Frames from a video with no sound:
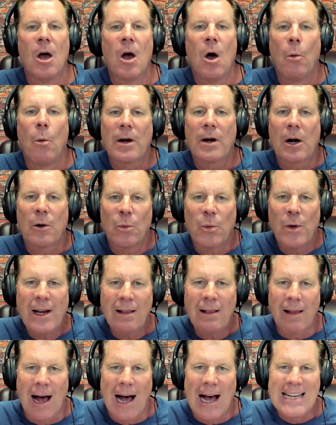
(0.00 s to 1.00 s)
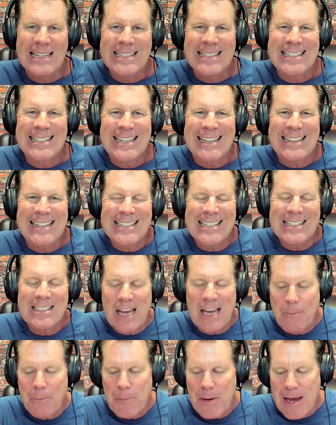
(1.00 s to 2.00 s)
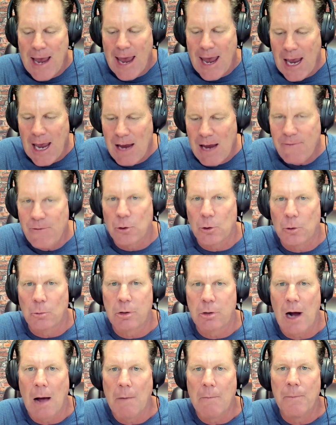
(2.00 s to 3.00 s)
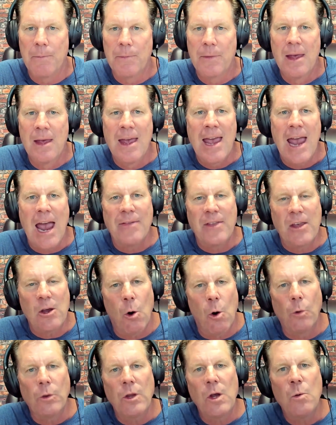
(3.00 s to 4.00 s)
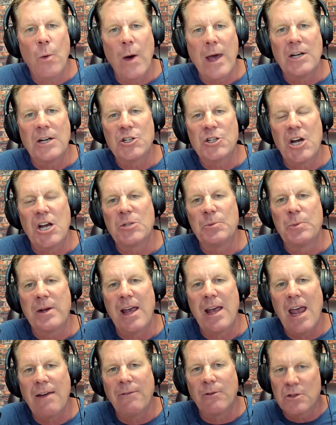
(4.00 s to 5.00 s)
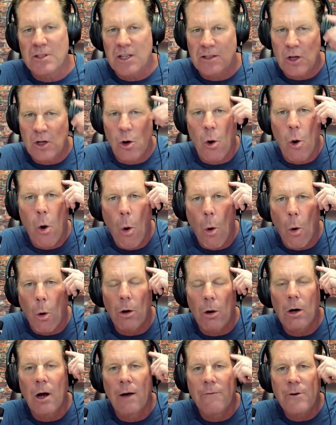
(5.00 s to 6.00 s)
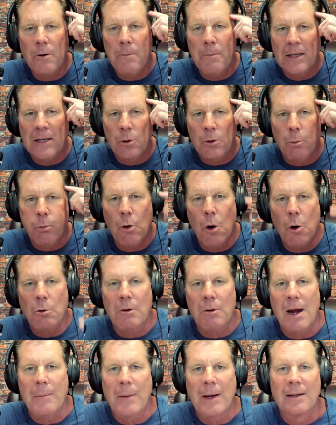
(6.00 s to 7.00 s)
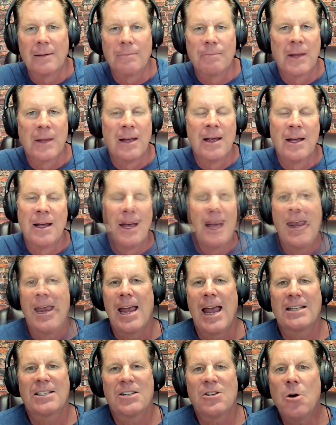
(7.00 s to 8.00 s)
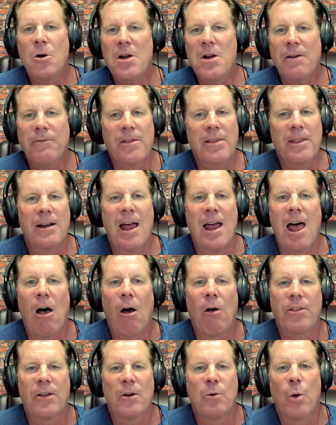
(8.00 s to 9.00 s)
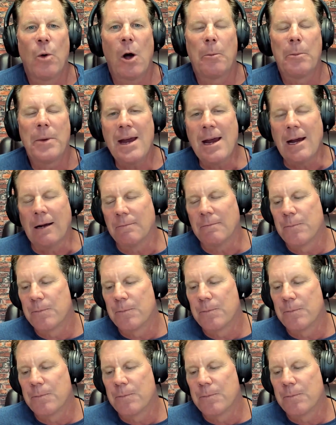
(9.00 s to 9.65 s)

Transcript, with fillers: What I realized is that this is a behavioral problem. And the only way to change behavior is at the core of your mental programming. It's no different than health and well being.